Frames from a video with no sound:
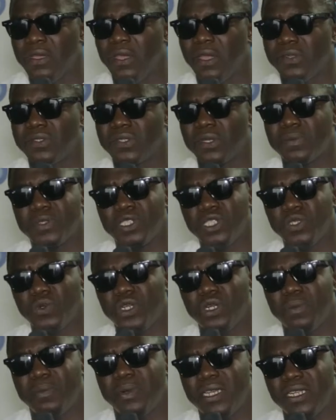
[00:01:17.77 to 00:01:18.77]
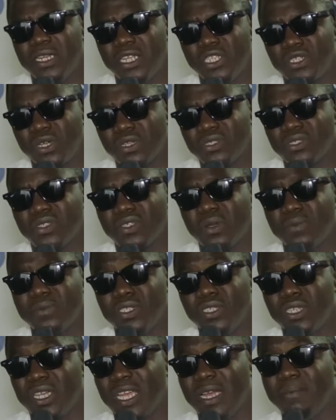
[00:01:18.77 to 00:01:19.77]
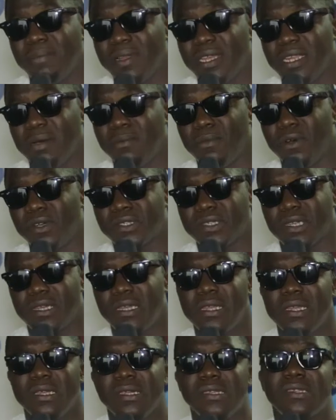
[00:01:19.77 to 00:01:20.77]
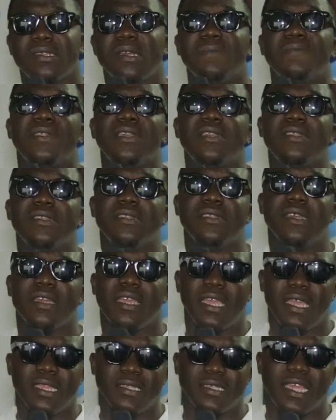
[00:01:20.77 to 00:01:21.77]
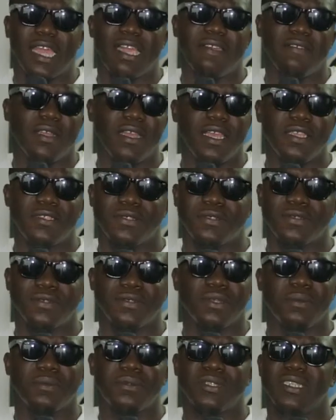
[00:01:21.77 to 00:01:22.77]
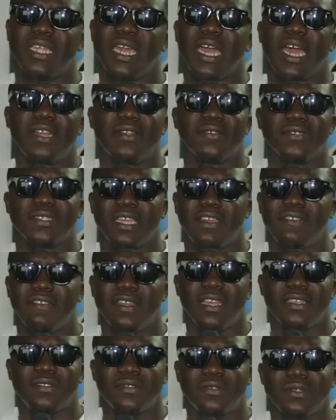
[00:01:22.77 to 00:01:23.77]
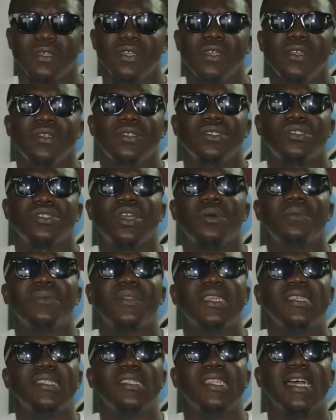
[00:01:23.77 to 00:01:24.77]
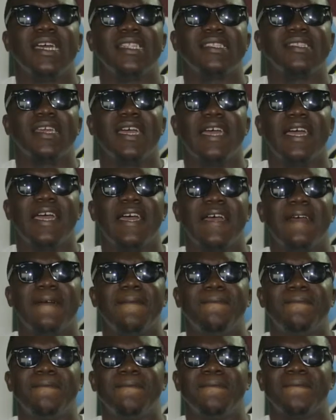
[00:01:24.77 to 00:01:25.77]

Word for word: It's something you want to play in the church, something you can play in a mosque, something the kids can relate to, something the adults can relate to, something that um,